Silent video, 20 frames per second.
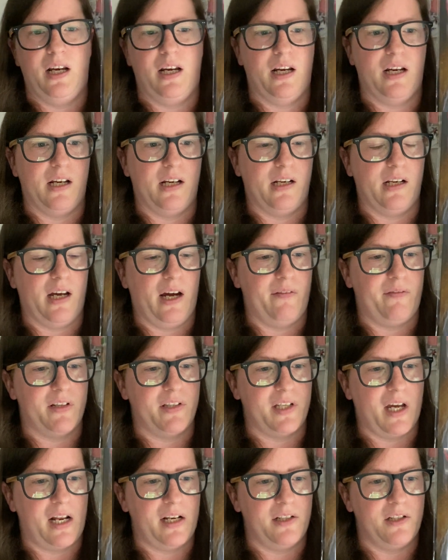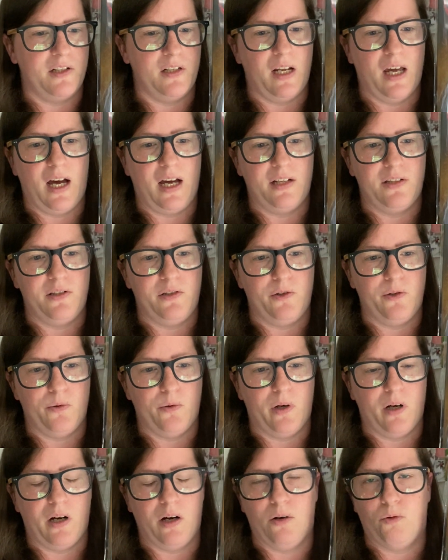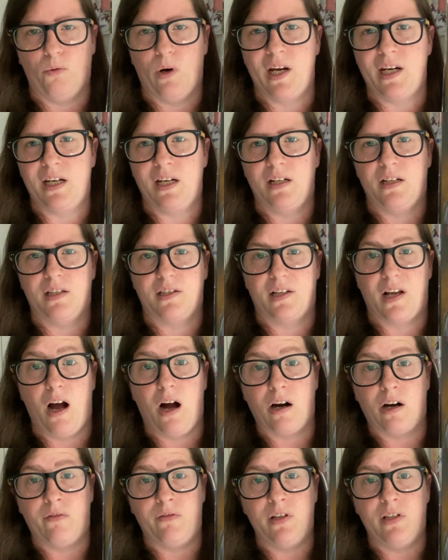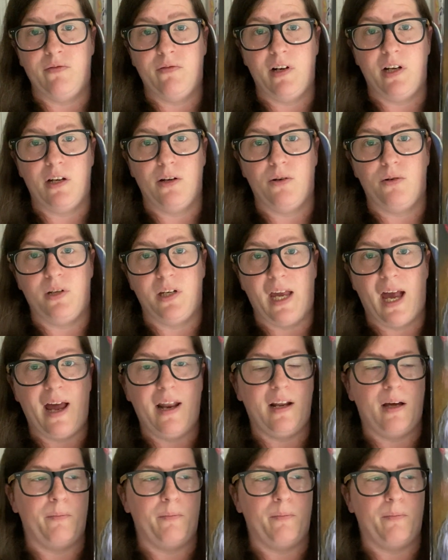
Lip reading: and I've decided to not do a ranking discographies video yet.